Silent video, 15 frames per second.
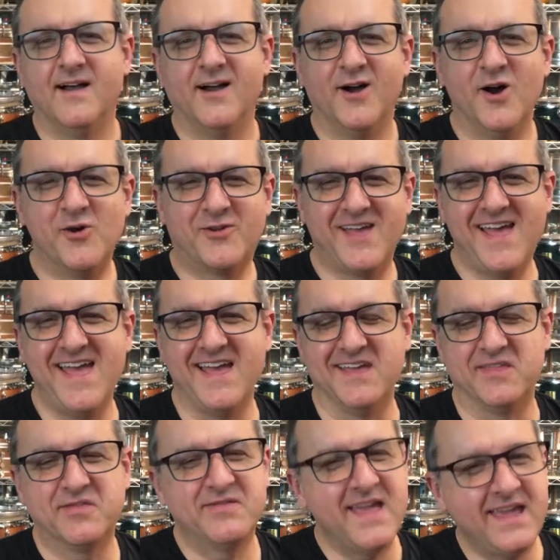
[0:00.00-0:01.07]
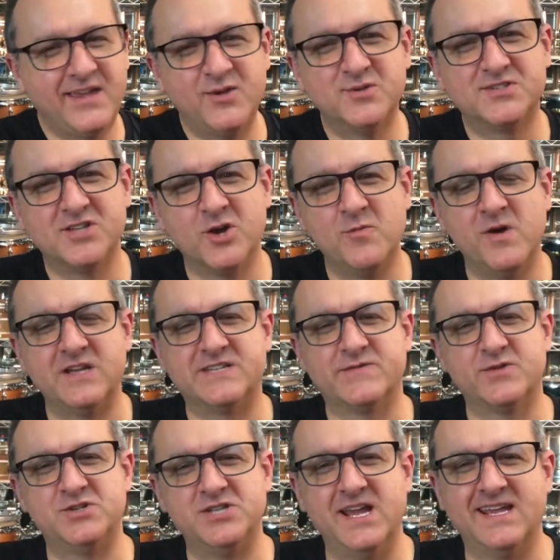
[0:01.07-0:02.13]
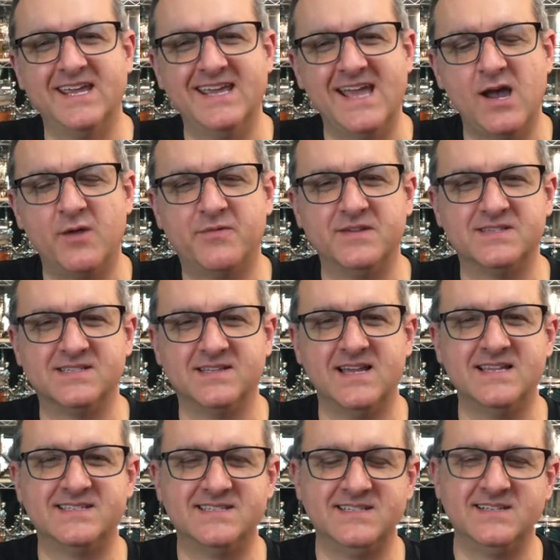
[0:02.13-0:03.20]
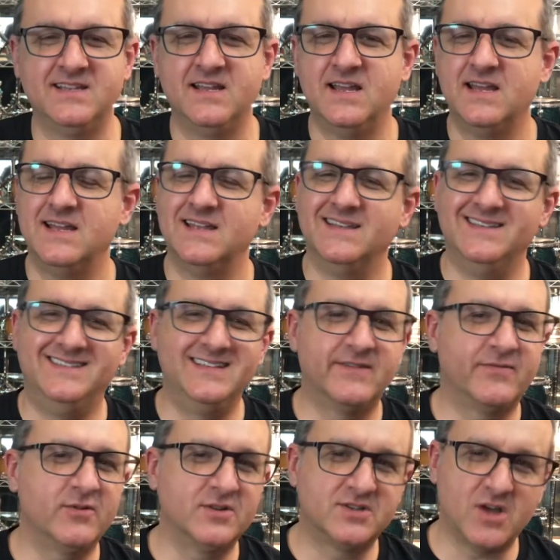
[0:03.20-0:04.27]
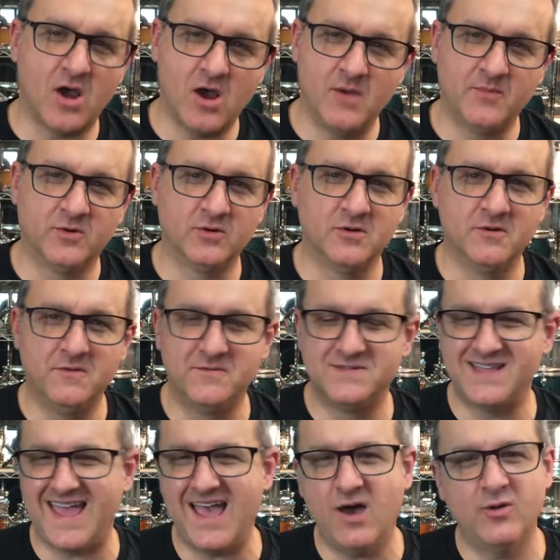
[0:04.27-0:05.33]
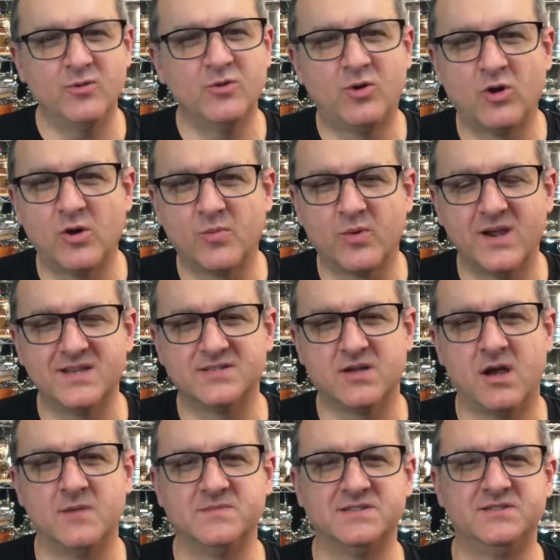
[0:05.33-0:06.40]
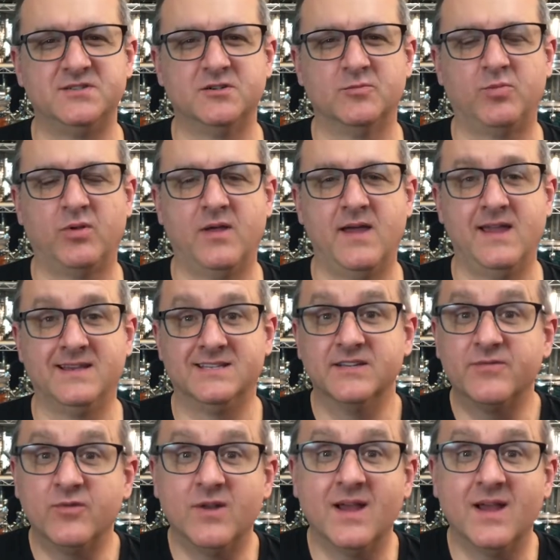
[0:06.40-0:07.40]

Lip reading: Okay, thank you so much for checking out this lesson. Different tom grooves, how to incorporate toms into your playing, different